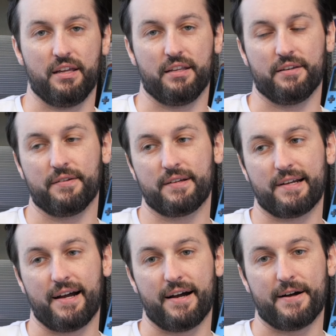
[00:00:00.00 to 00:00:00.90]
in
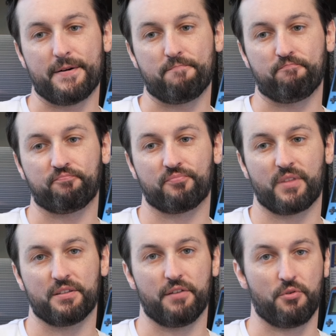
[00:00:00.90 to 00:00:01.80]
um,
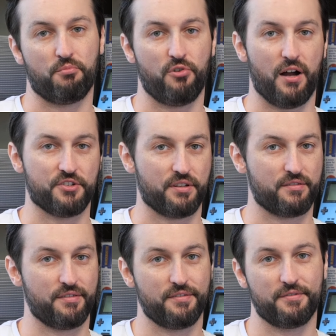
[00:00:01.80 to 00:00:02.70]
different
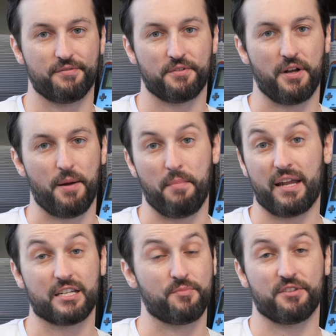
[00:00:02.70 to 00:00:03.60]
project uh,
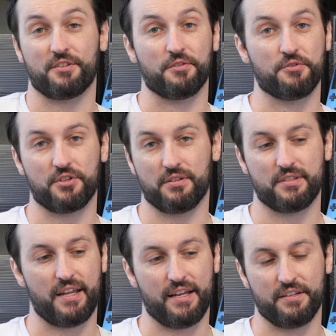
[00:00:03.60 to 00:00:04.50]
management
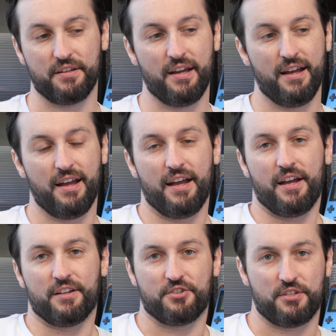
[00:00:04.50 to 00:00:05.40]
solutions and
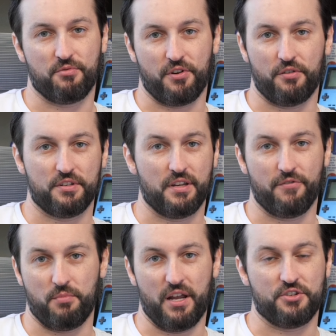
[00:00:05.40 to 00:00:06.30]
just with all this
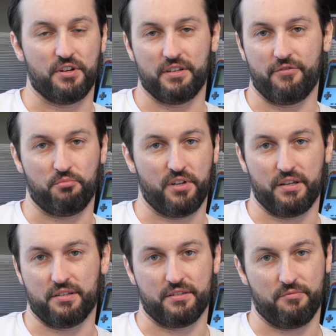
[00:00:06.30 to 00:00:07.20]
information in different
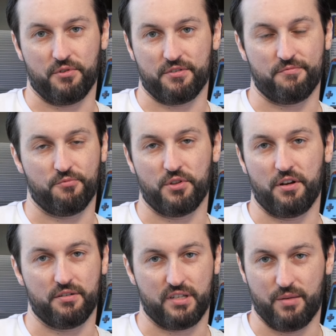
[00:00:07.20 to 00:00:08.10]
places, it was really
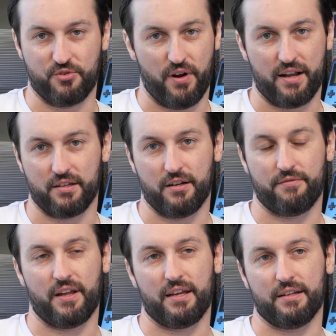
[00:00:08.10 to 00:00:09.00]
hard to keep track
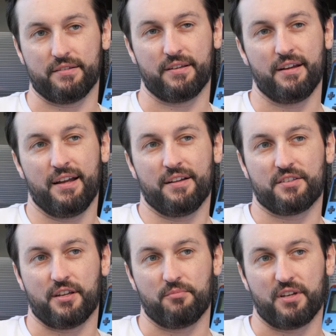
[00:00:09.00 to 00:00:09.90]
of, and
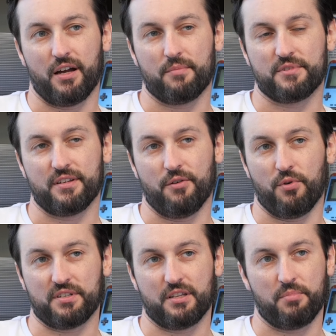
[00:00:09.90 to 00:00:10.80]
sometimes it
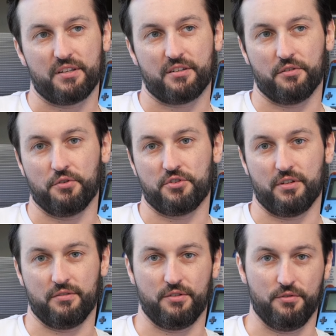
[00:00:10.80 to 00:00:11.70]
wasn't the best
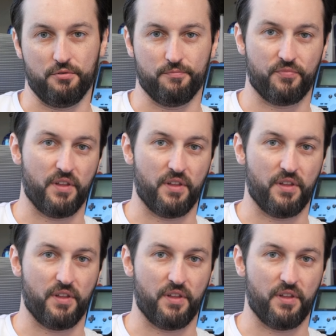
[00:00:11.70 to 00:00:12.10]
solution to